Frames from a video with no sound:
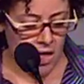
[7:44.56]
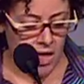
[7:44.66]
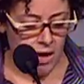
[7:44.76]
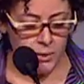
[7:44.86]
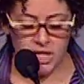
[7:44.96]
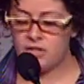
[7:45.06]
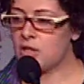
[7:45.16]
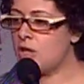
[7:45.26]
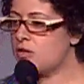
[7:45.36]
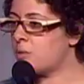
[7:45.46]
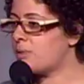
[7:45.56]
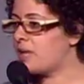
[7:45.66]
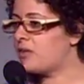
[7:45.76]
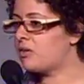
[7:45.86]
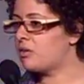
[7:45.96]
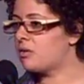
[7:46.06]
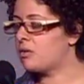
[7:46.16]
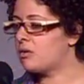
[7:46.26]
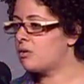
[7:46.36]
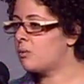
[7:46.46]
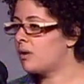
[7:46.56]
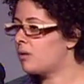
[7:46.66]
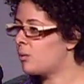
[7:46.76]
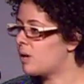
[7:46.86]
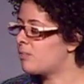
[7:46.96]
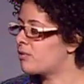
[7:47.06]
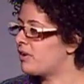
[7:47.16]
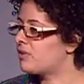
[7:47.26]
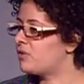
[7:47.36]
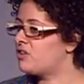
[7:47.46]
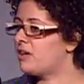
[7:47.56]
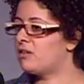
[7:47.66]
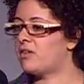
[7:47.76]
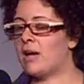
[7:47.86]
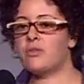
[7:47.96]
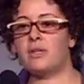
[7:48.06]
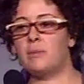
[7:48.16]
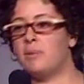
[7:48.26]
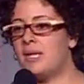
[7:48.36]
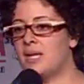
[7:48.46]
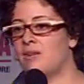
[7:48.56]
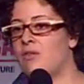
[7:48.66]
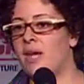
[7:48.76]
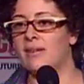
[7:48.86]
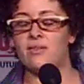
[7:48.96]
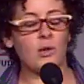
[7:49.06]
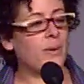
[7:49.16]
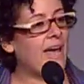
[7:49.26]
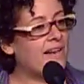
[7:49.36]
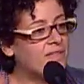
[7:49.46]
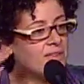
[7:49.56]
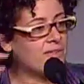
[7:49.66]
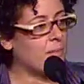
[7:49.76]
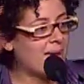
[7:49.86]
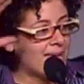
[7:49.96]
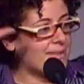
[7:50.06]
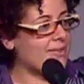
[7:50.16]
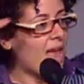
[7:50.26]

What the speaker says: And we need to look to places to where a progressive agenda is actually being advanced. You know, we have these debates